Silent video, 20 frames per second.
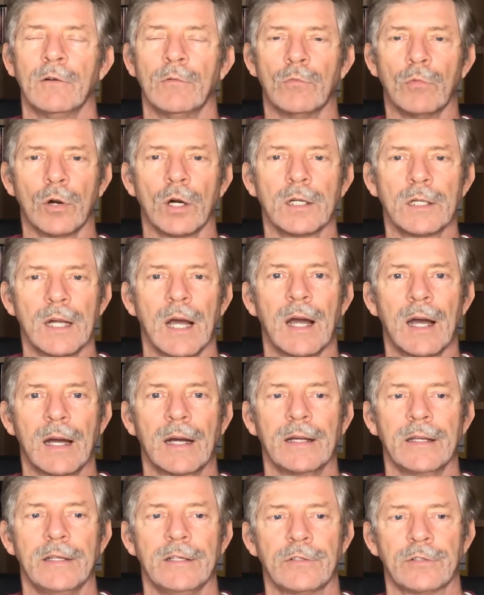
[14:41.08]
what
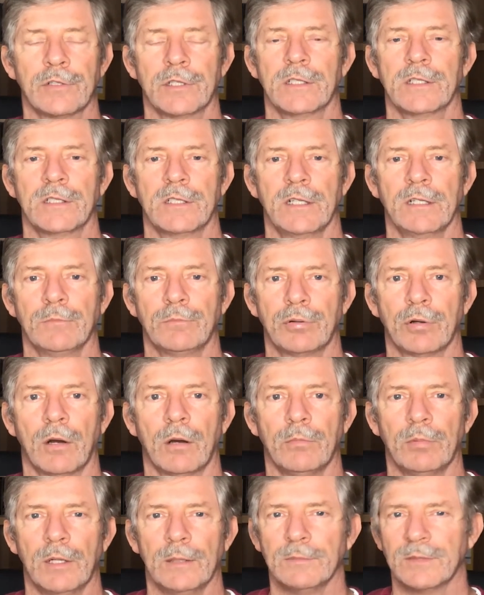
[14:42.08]
are interesting
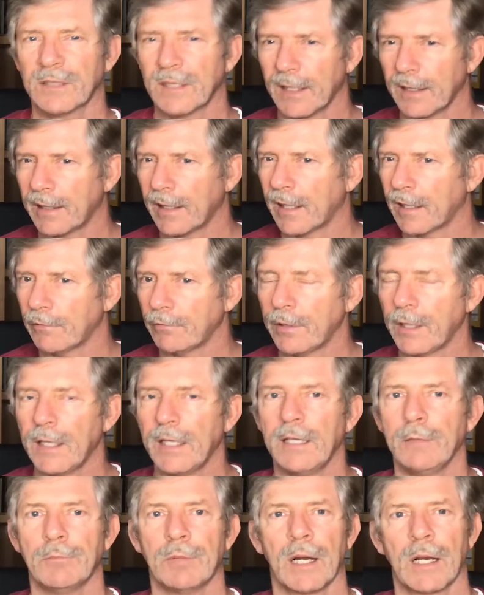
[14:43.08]
problems that are
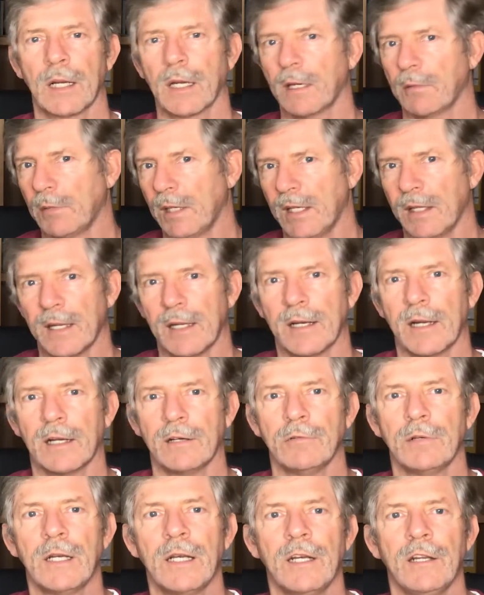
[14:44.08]
really bugging me, that I
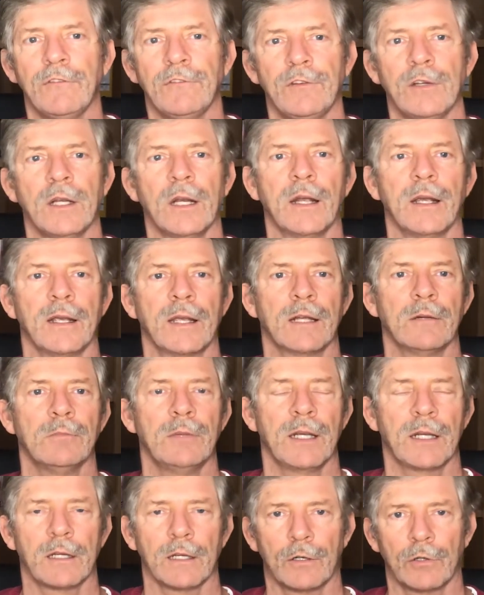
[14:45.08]
really feel I can
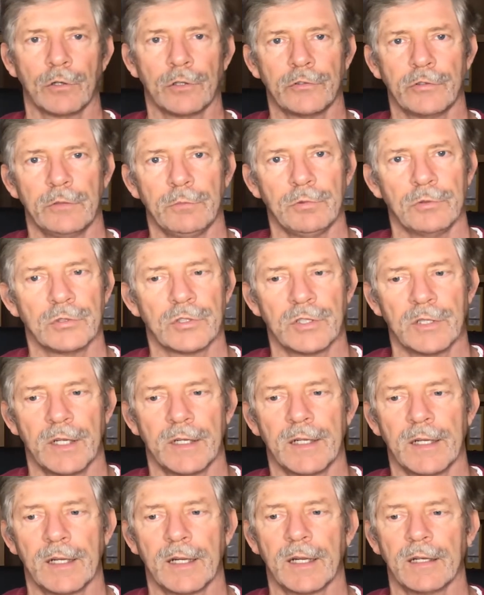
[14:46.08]
make a contribution, that
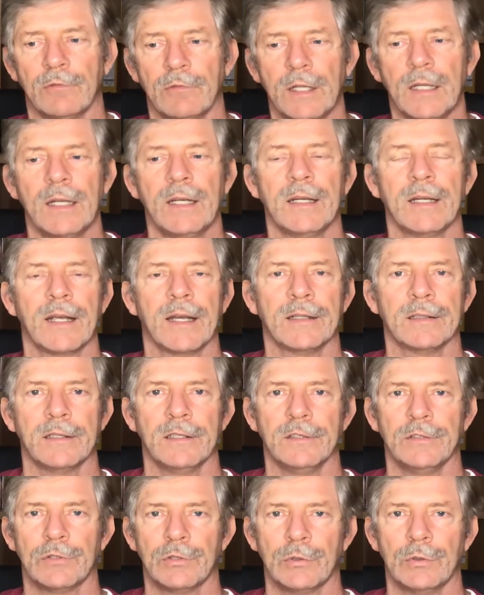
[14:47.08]
I can really get
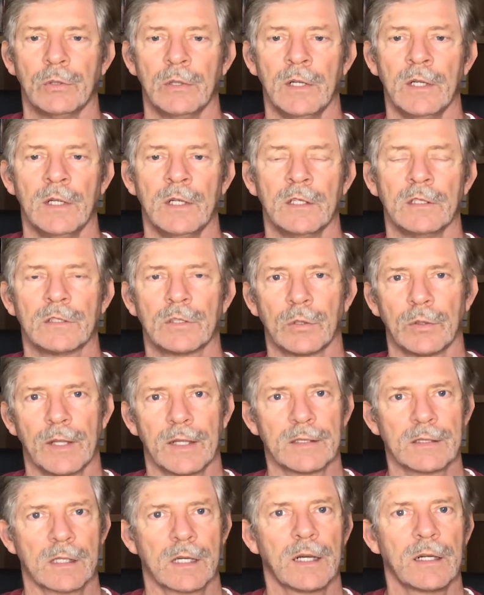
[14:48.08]
into. So
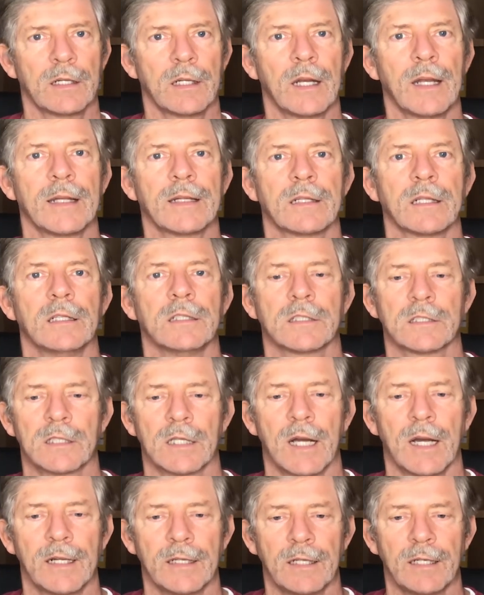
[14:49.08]
that's kind of like the
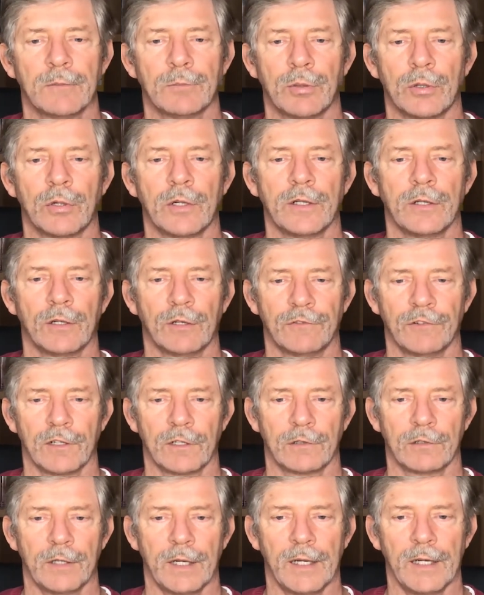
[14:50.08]
starting point of a
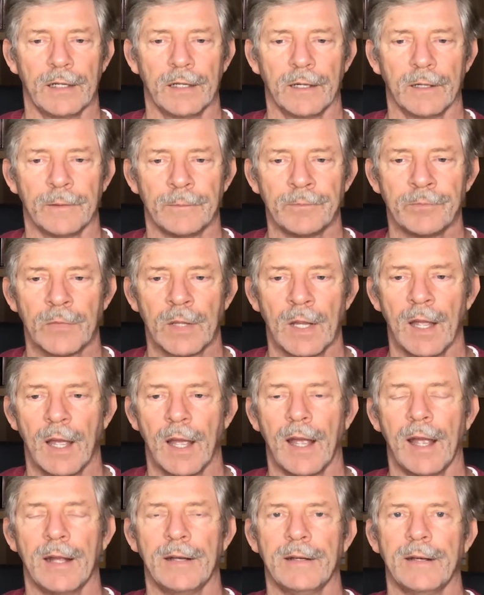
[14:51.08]
creator.
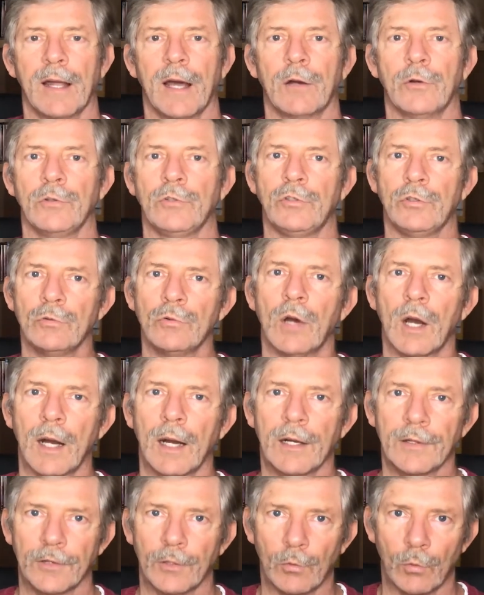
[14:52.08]
And now you
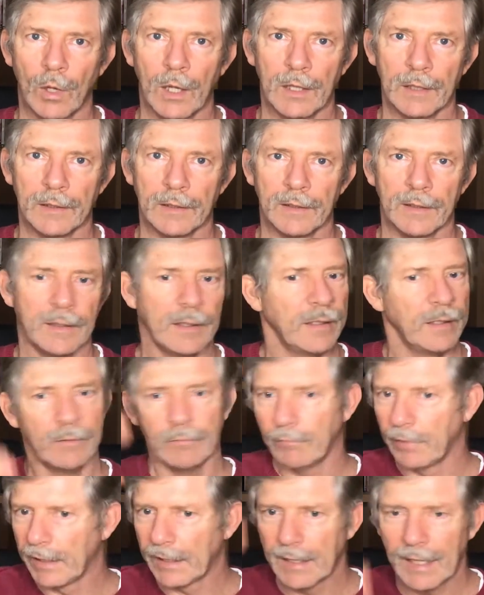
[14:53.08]
are the one
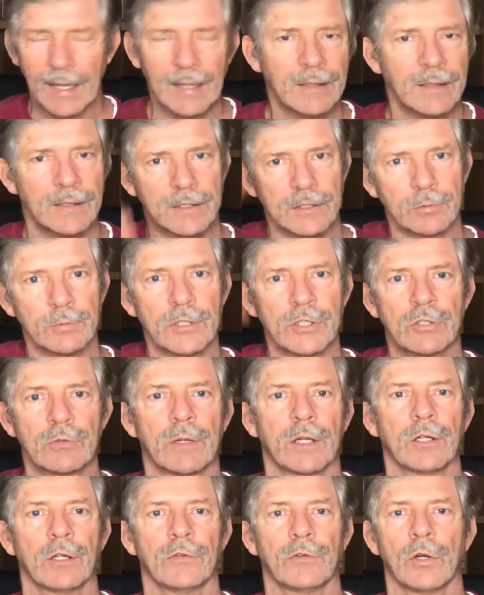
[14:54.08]
regardless which
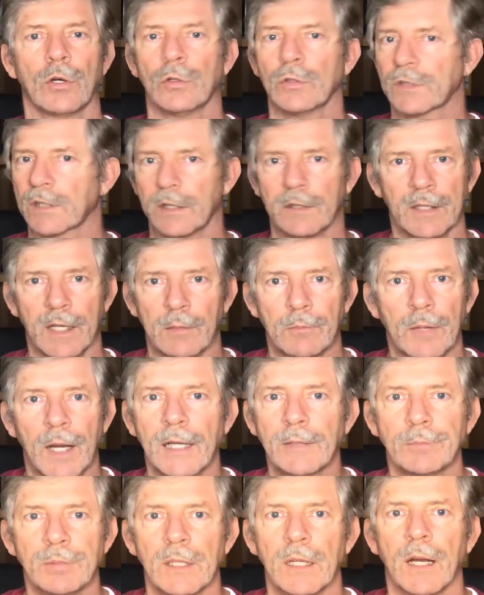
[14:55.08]
one of those, and there
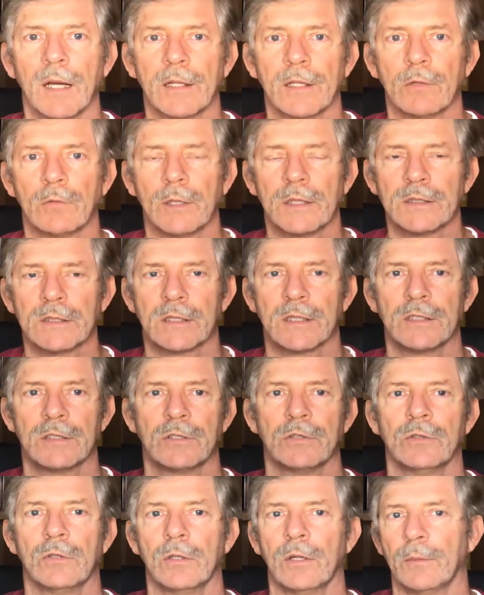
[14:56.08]
might be other ones that
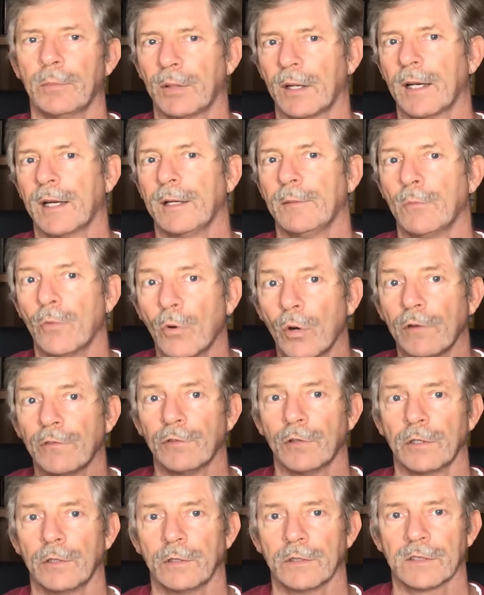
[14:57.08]
you apply more
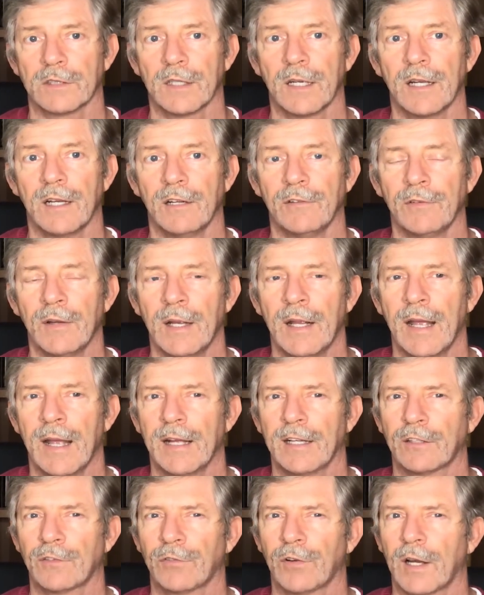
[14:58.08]
for yourself
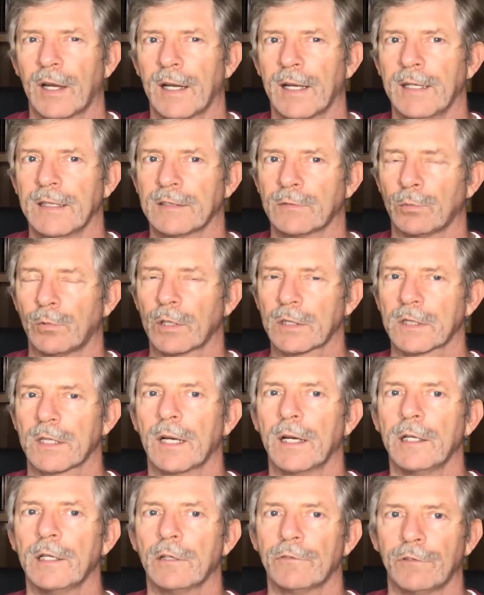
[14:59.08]
as far as what
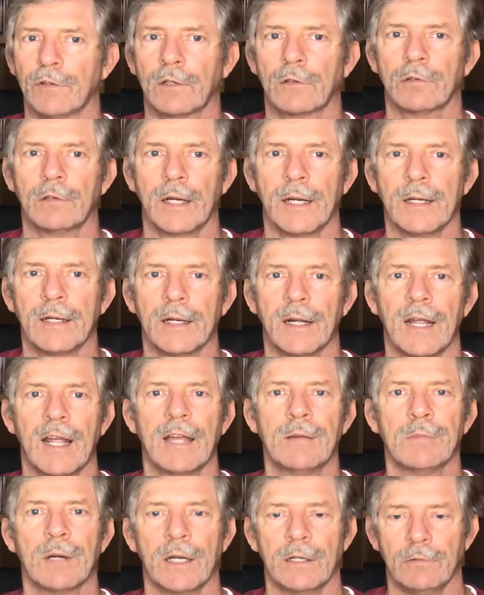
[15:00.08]
kind of a creator
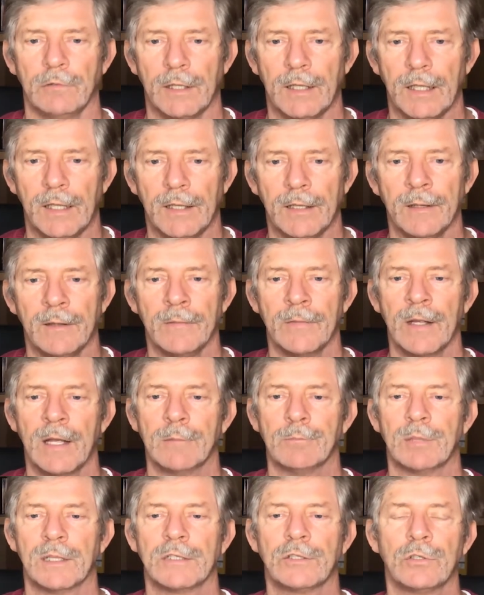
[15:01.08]
am I really, but